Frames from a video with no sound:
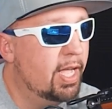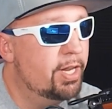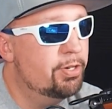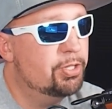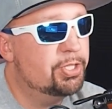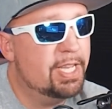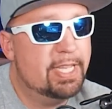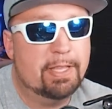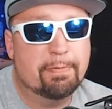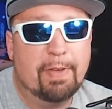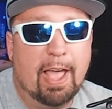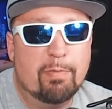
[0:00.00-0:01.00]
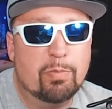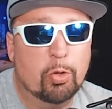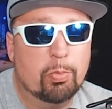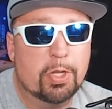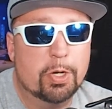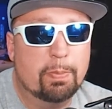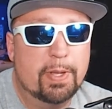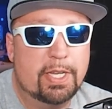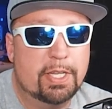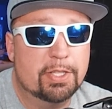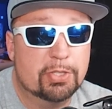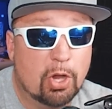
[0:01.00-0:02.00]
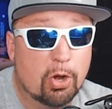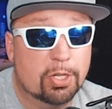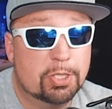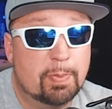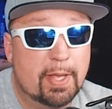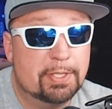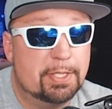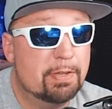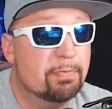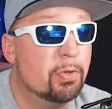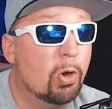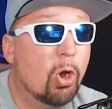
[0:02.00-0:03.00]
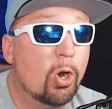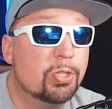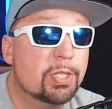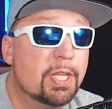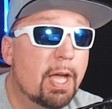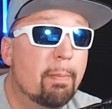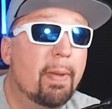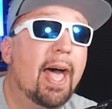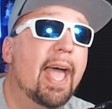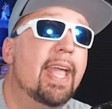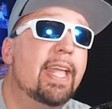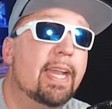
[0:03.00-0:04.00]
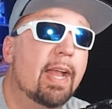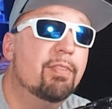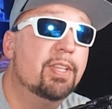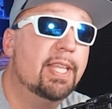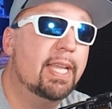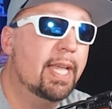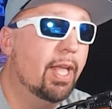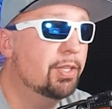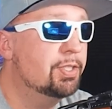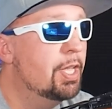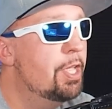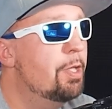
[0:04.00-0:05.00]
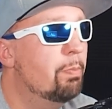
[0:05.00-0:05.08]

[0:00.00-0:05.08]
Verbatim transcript: I understand that five millimeter pinions are expensive. They're are hard to come by and everything else.